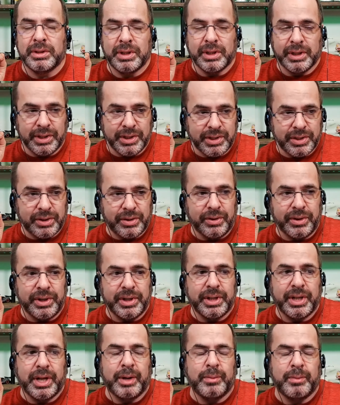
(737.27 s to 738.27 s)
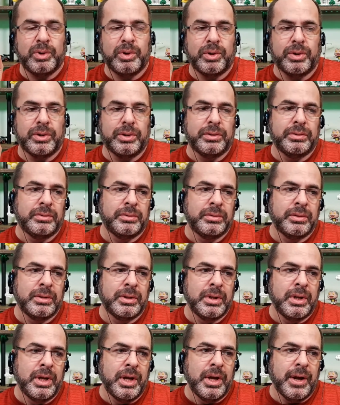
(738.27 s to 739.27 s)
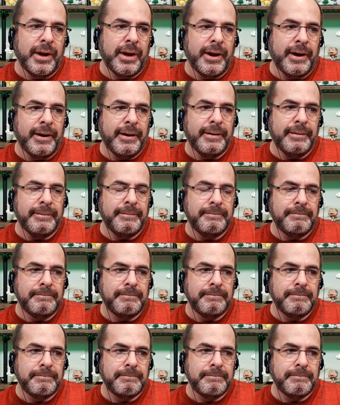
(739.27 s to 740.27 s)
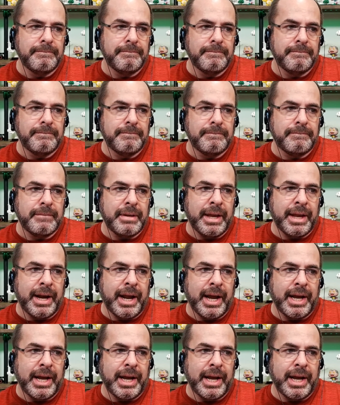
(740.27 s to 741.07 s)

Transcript: At least according to that poll. And